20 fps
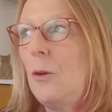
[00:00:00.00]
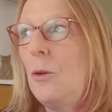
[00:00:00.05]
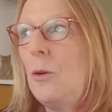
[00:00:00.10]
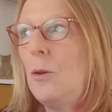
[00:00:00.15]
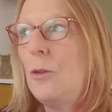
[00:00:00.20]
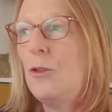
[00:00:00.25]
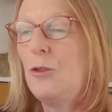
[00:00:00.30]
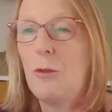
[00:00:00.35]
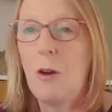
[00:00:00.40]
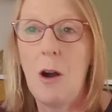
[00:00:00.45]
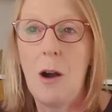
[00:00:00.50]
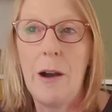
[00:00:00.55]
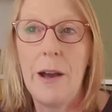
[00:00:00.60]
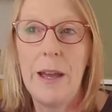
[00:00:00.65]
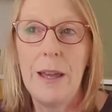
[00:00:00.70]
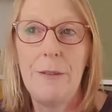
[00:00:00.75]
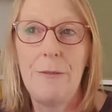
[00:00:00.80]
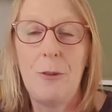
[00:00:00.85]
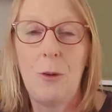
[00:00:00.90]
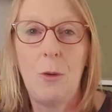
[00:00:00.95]
or
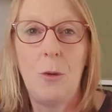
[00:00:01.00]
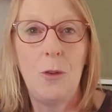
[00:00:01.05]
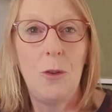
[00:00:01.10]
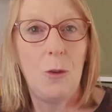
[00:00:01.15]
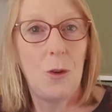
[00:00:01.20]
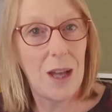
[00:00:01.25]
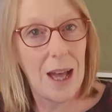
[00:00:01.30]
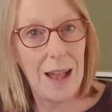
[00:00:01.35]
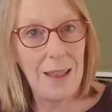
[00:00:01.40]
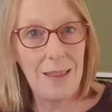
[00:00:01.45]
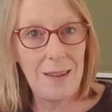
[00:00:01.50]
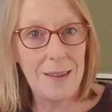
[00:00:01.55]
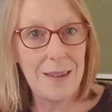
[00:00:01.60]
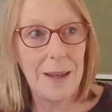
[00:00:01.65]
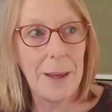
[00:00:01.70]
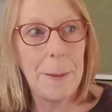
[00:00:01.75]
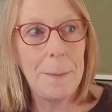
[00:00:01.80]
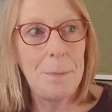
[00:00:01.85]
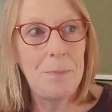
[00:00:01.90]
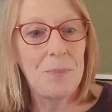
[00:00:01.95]
Drive or your
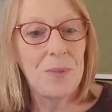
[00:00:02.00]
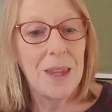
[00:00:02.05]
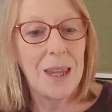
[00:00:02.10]
calendar,